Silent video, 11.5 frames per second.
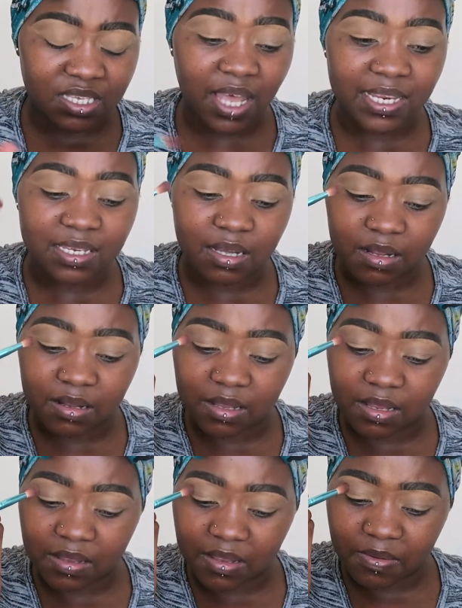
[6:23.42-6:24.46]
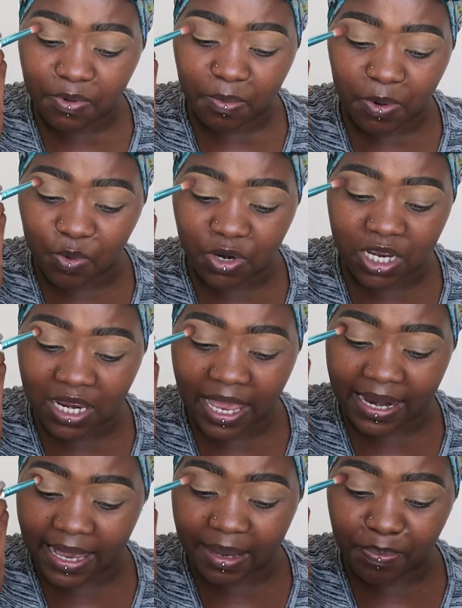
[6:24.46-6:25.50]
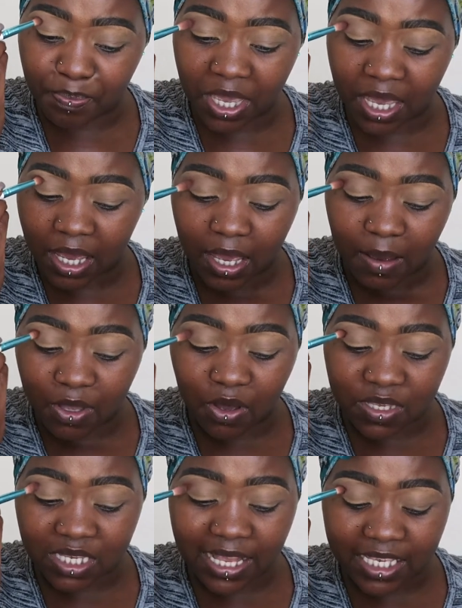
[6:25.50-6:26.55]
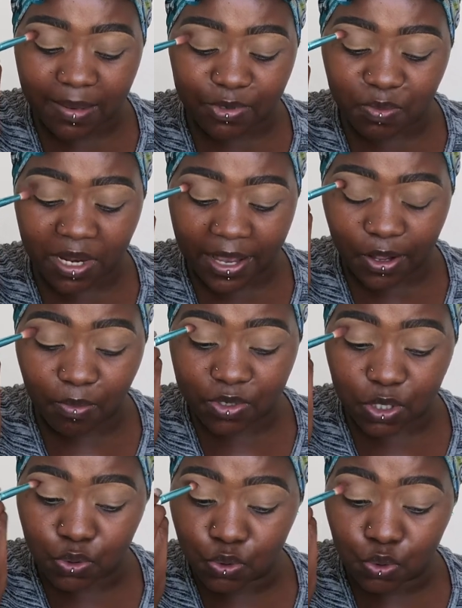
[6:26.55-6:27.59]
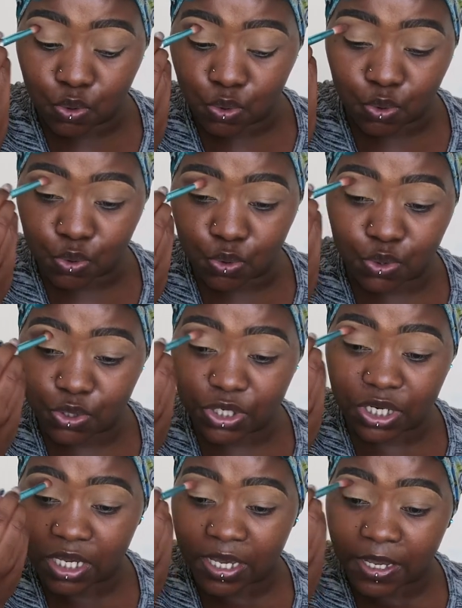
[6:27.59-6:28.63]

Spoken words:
subtle. People really like a pink because it's like supposed to be like almost a nude.